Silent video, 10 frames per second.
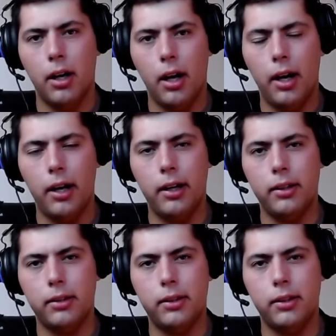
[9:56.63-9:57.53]
And
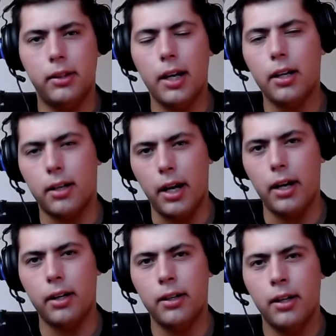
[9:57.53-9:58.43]
they are
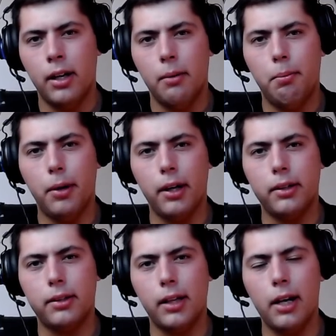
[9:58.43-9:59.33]
rare,
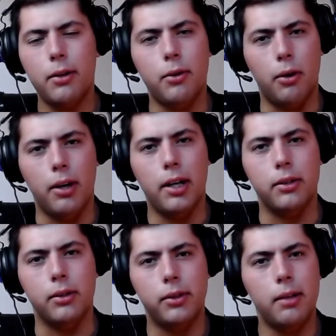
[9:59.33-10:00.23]
But I don't
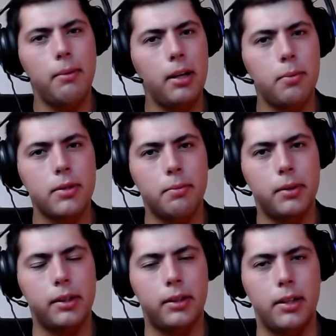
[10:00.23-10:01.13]
know. There are many
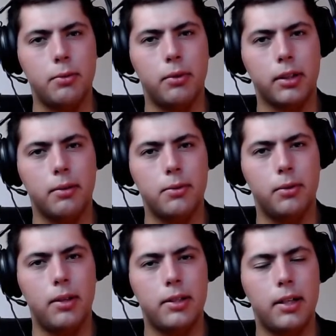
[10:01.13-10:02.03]
possibilities when it comes to
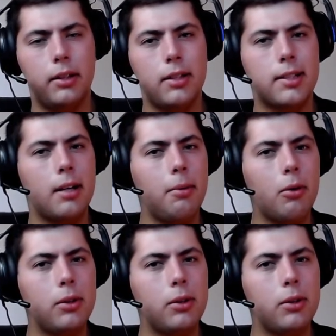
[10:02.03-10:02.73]
this, and it's gonna be only